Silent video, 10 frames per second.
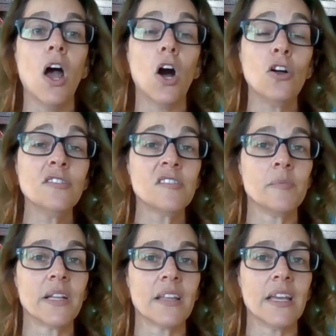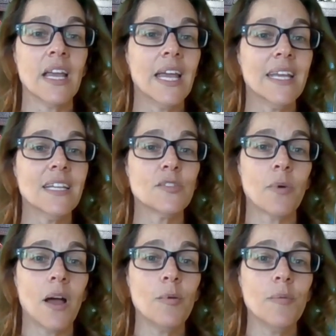Ultimately, he is
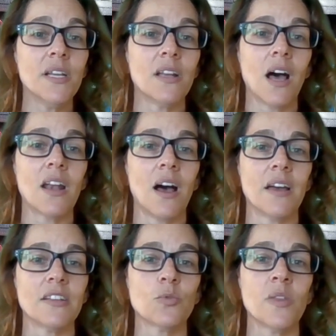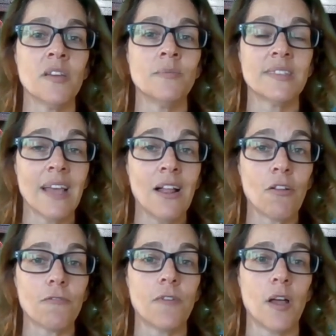probably not honest with
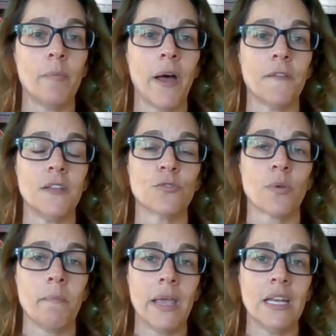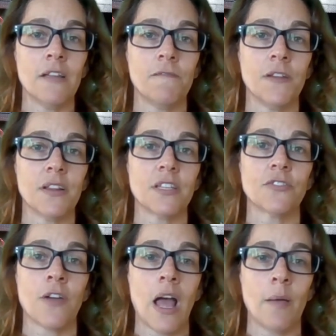himself about these remaining feelings
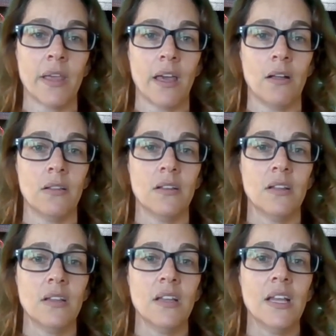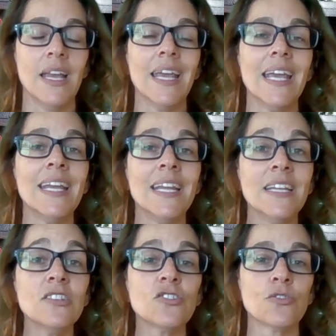for Abigail. It
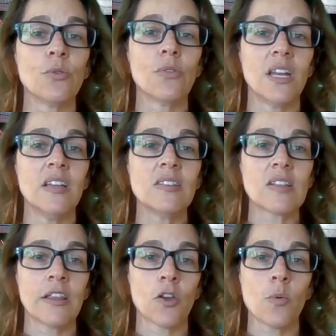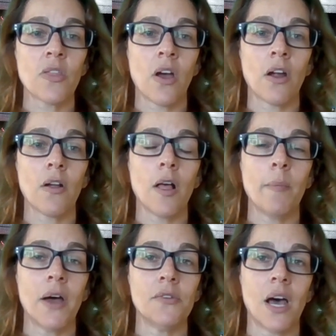is true that he is clear with her
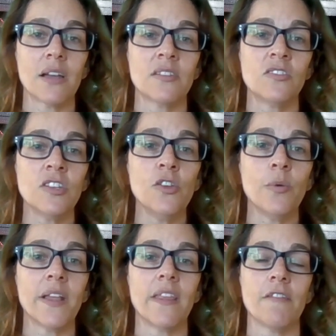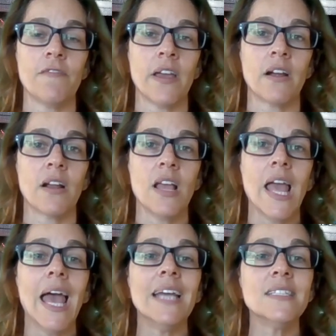about not continuing the affair,
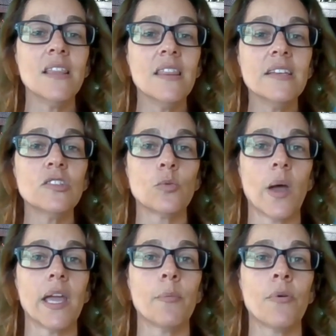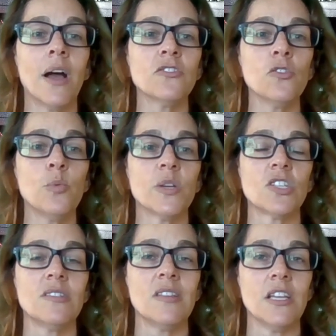and in this way, Proctor
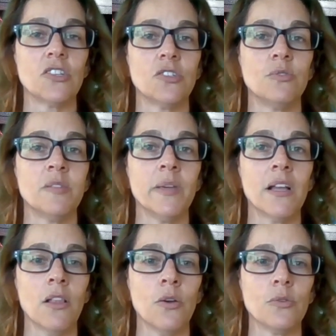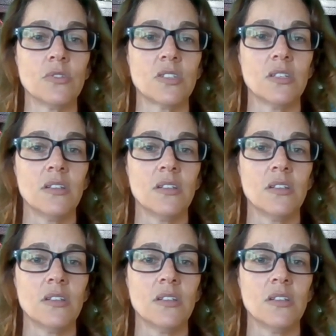wishes the issue to be closed.